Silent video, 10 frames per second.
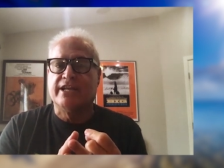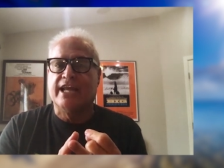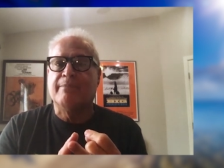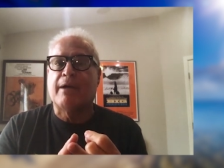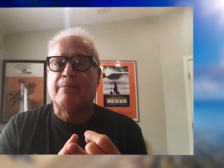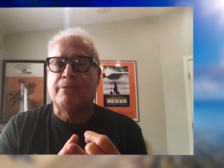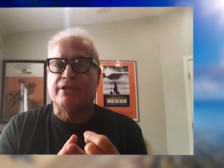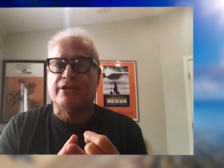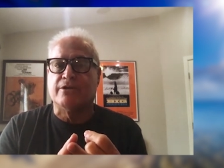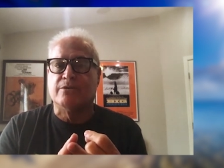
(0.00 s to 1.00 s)
keep up with
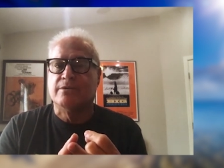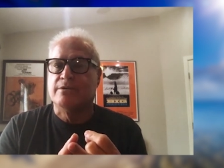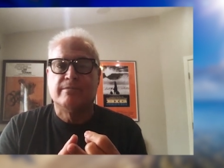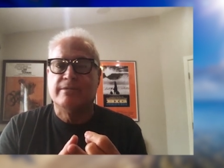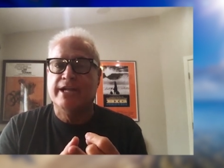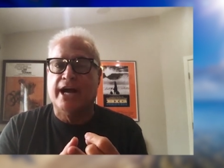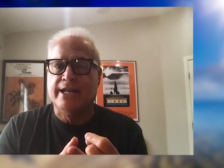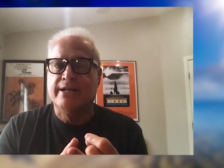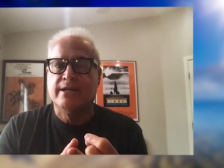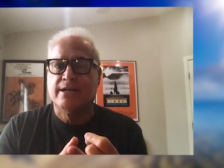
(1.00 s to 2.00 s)
you?
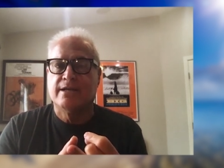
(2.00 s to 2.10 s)
None.